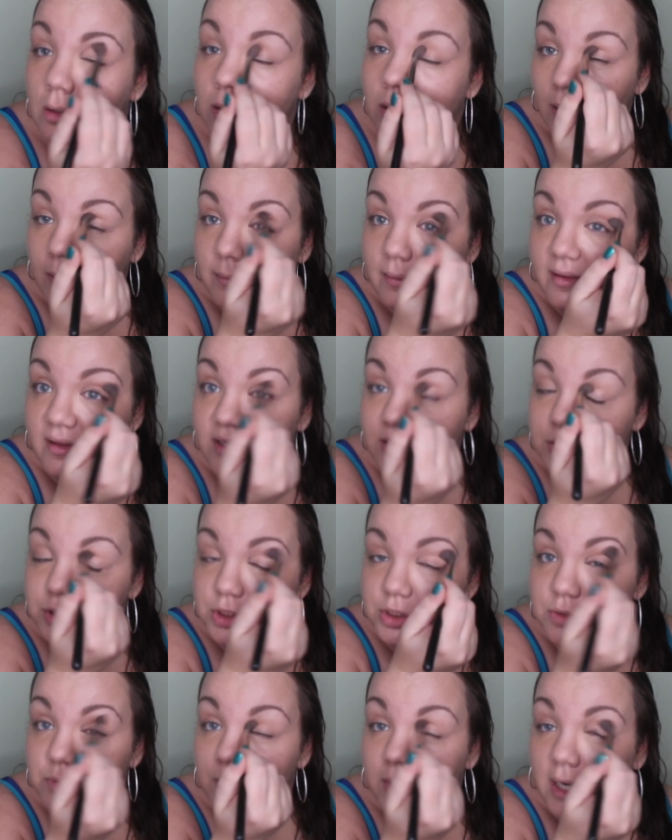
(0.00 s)
and this is
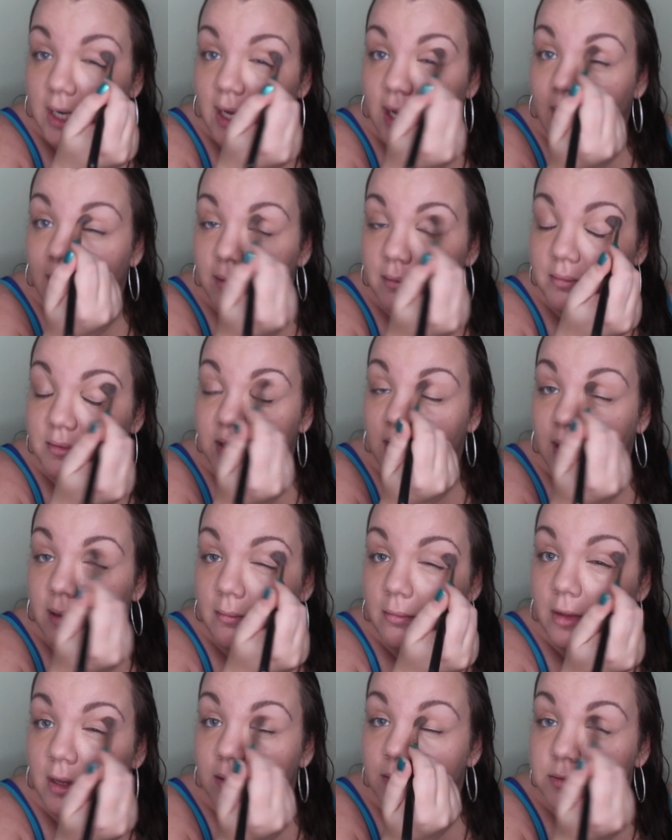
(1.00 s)
just what I have
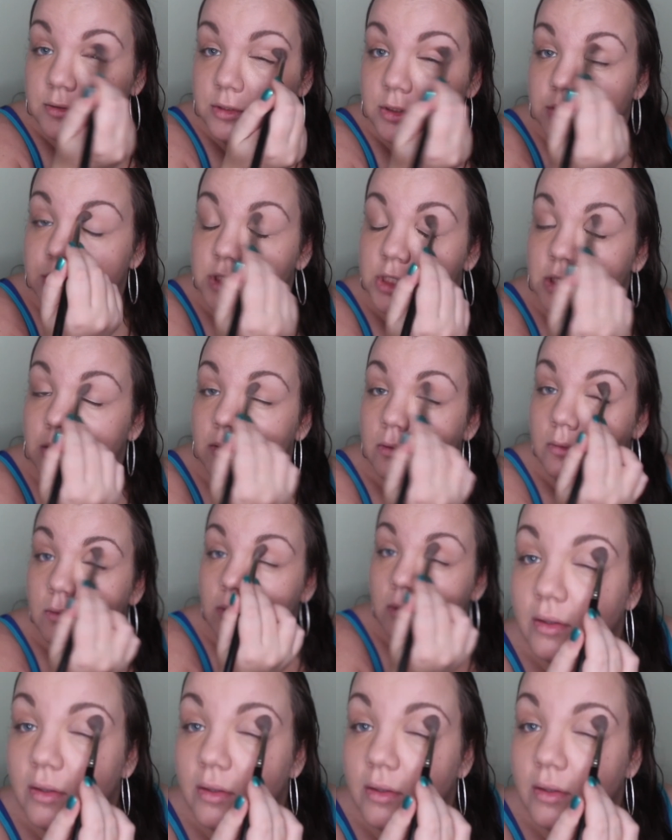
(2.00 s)
time left to do.